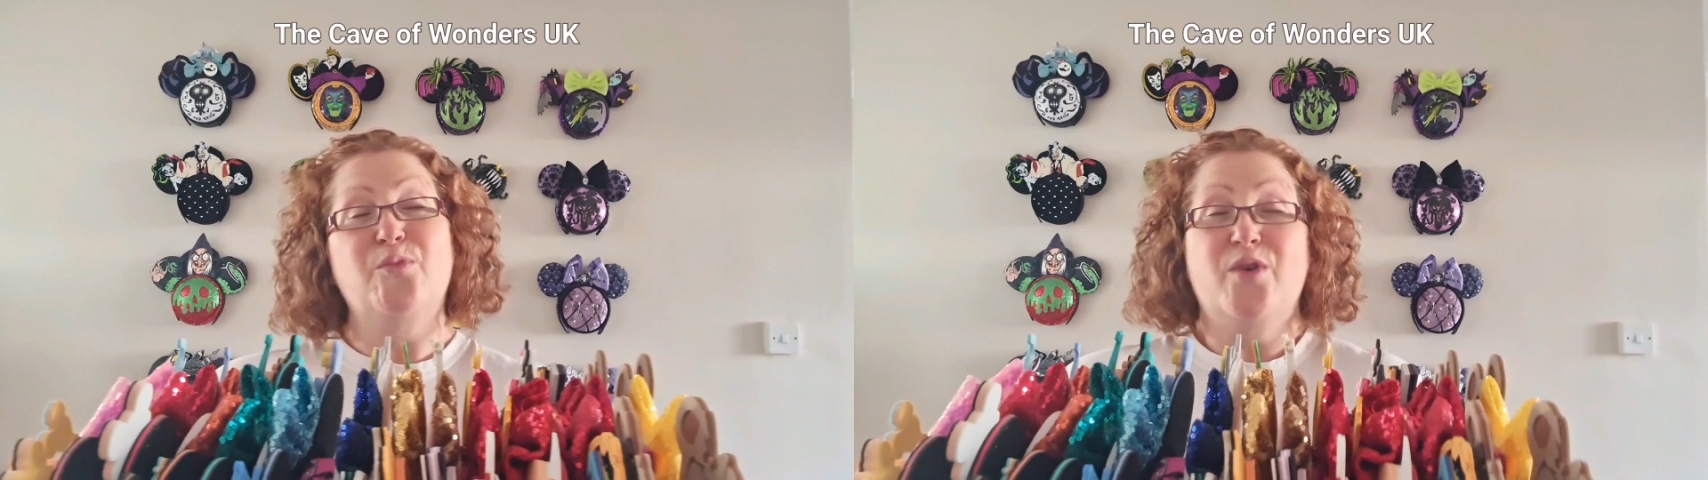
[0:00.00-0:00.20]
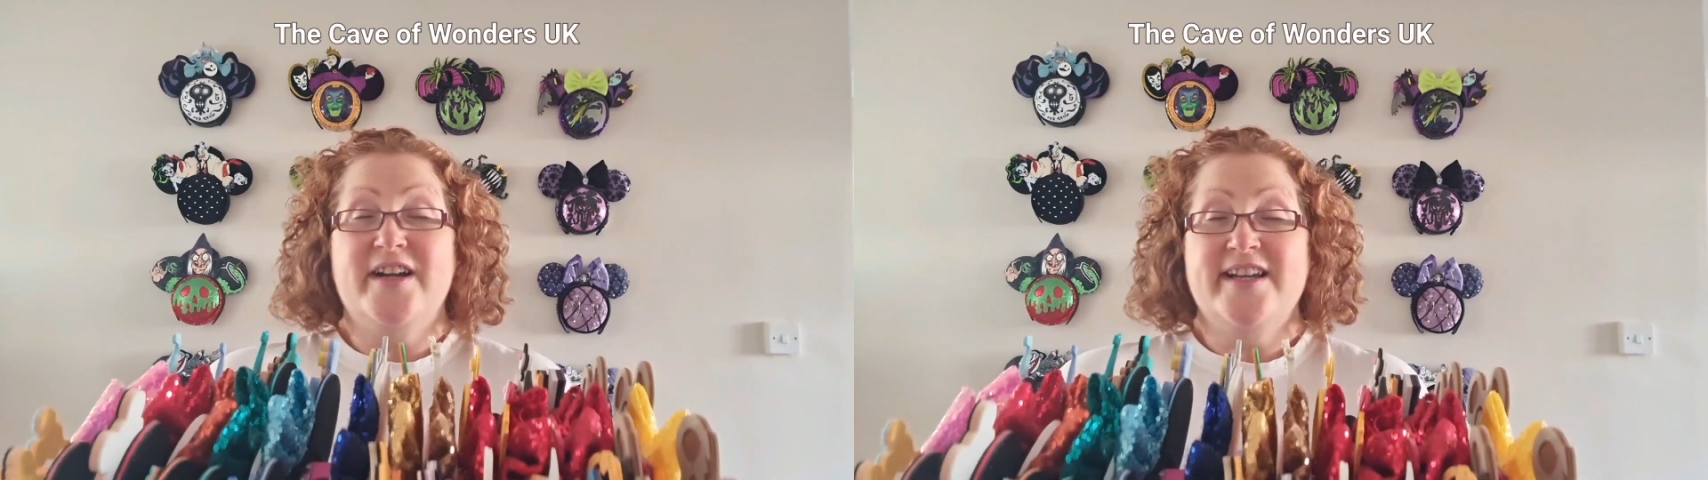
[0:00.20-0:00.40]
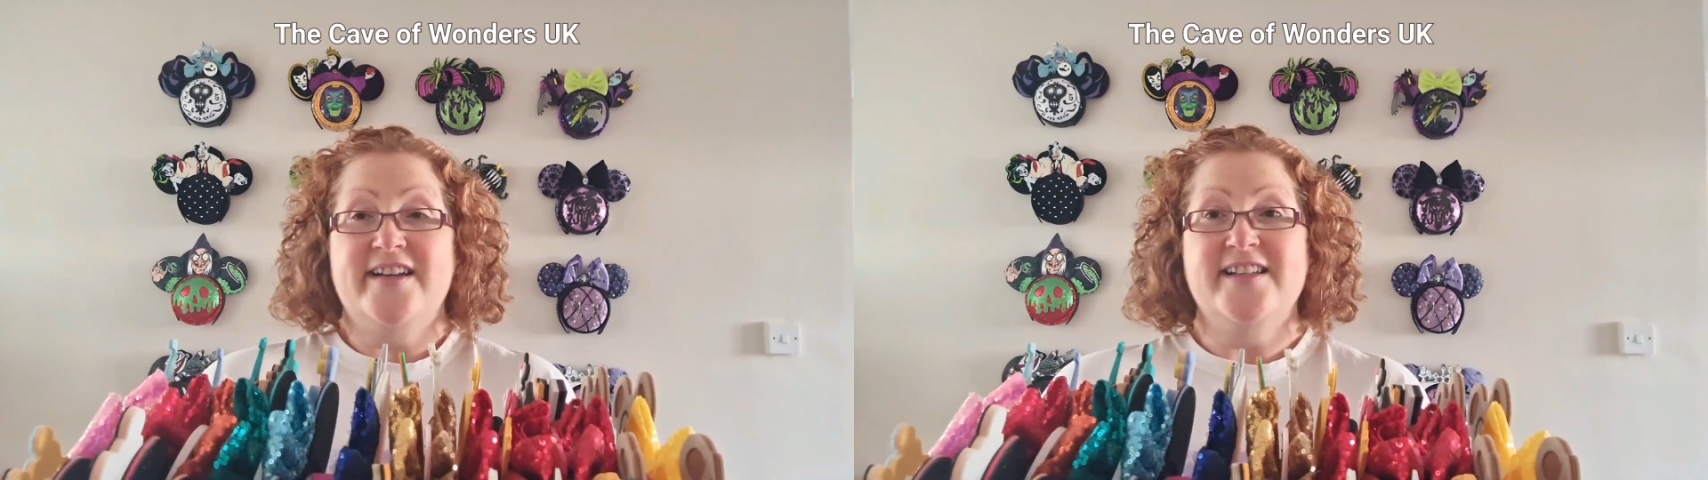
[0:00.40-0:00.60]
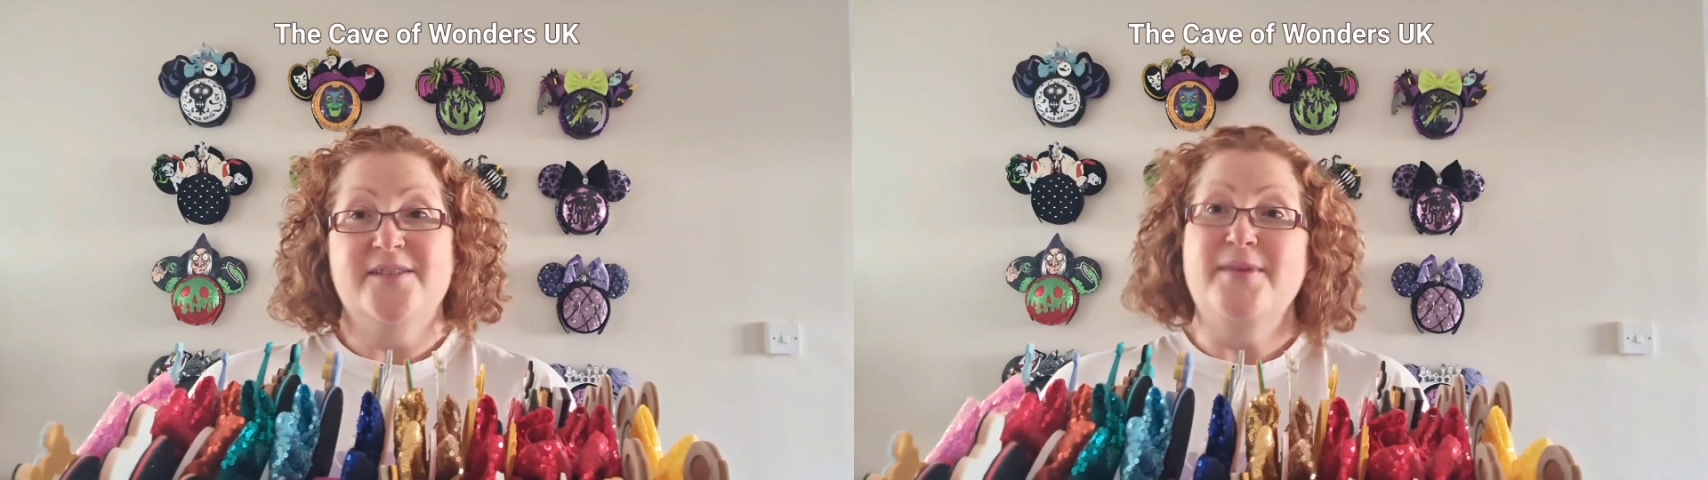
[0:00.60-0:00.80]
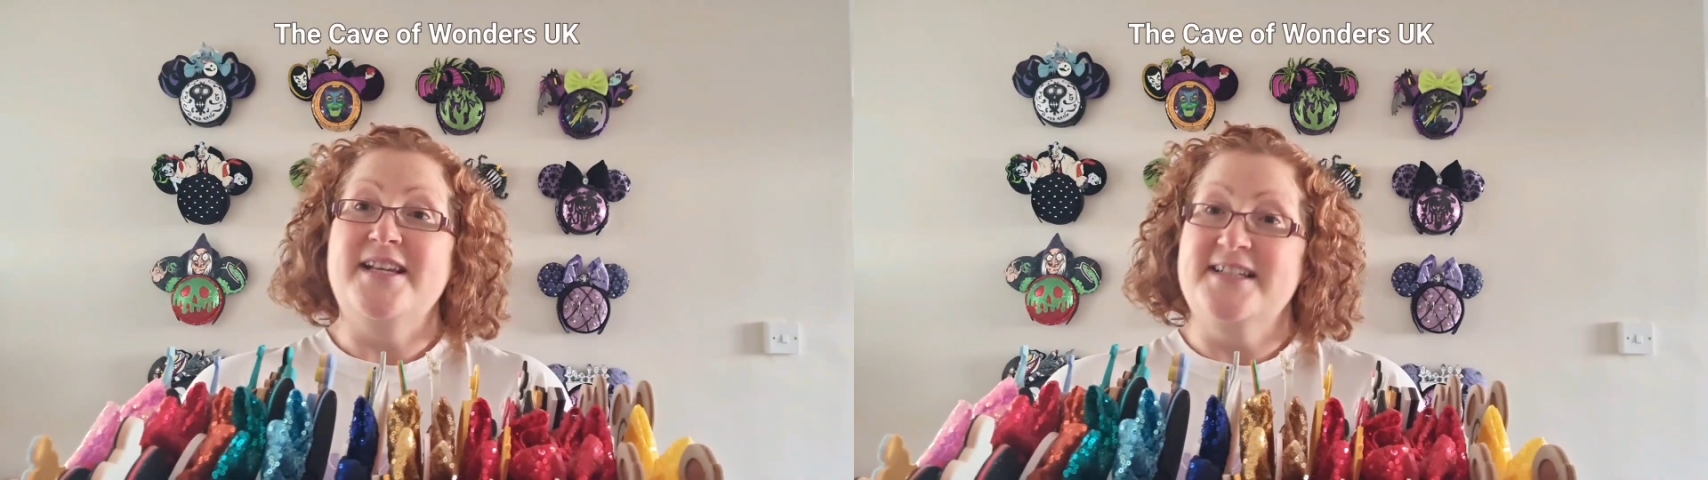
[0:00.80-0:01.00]
why I
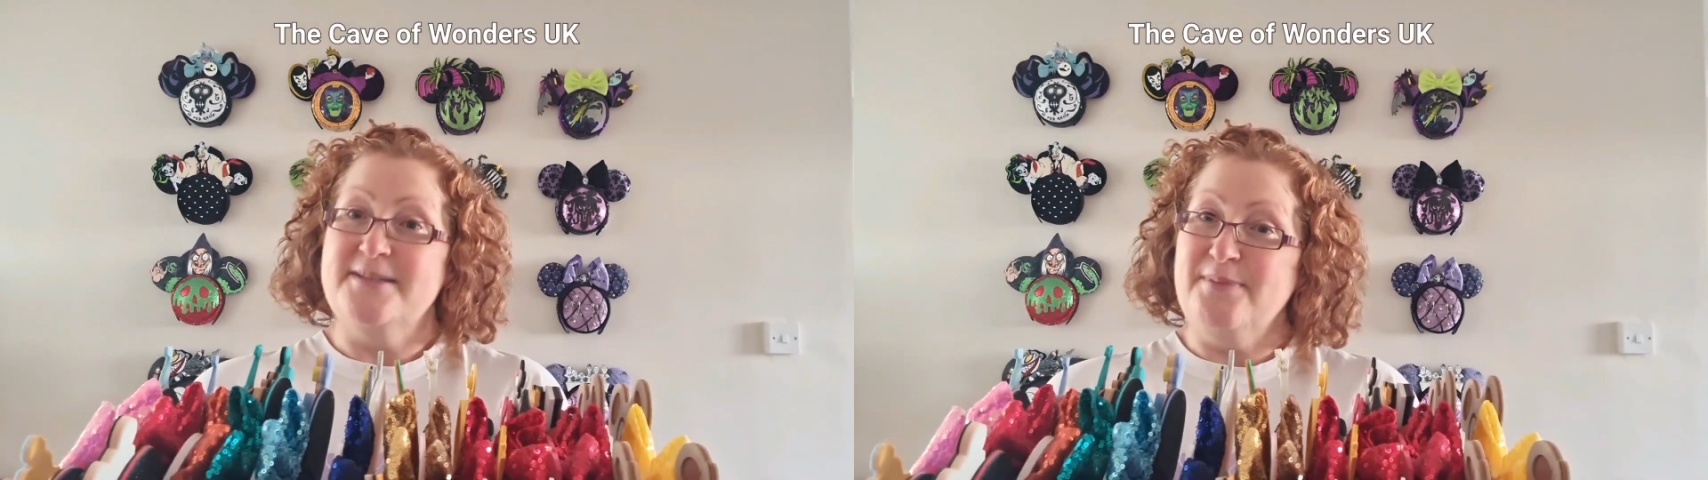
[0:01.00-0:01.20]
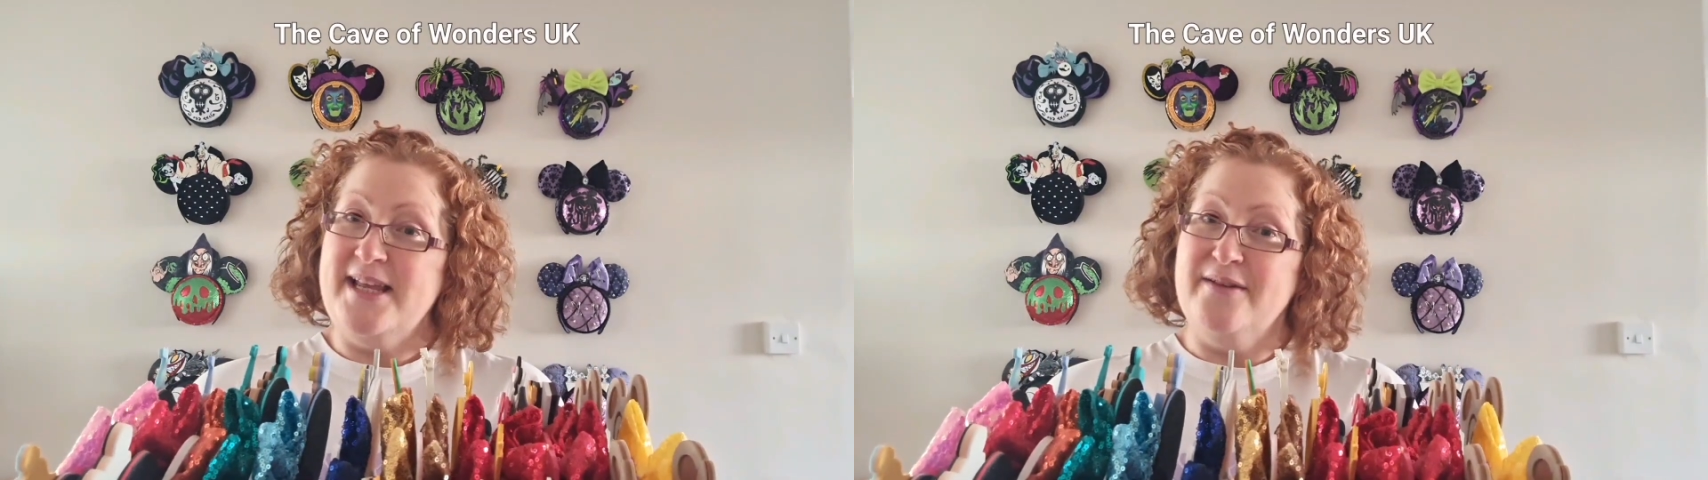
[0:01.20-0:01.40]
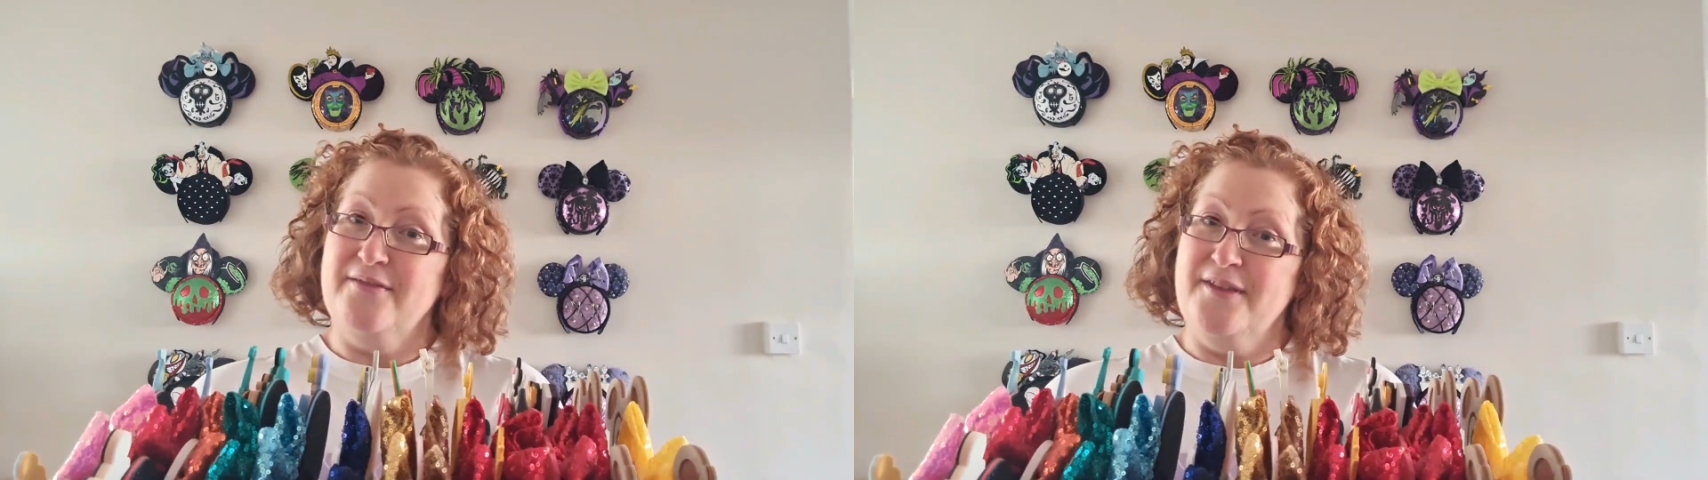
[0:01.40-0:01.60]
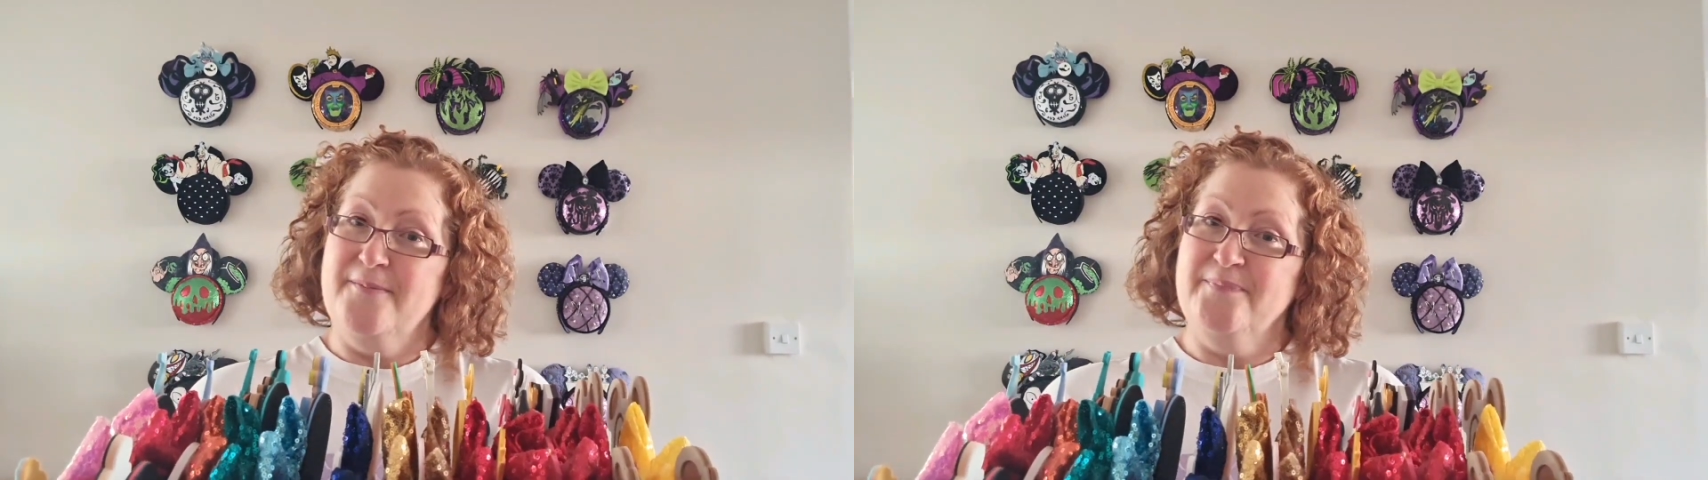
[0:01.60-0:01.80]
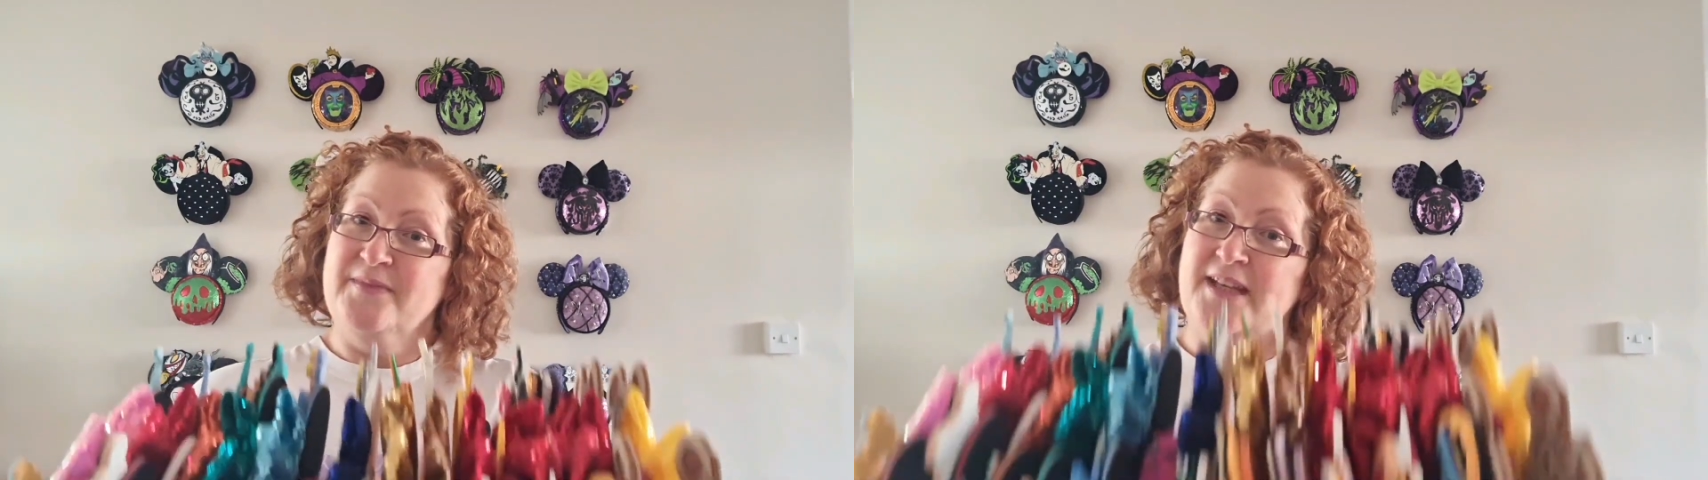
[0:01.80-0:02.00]
can make a display of
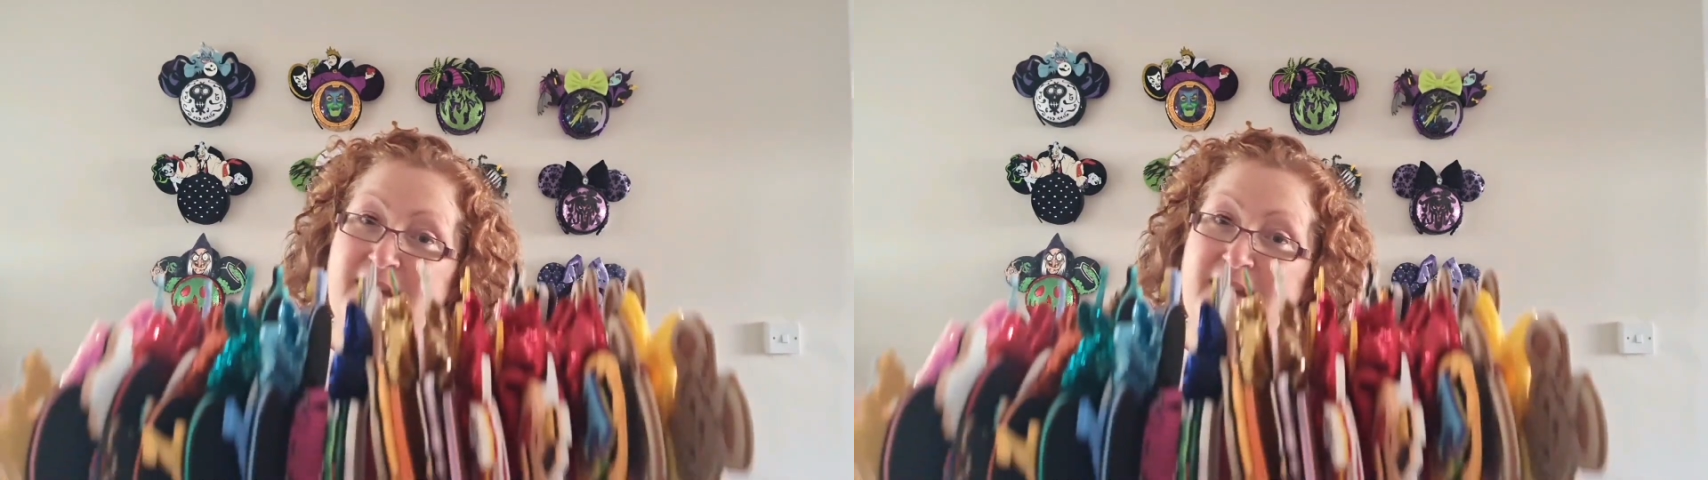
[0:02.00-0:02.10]
them,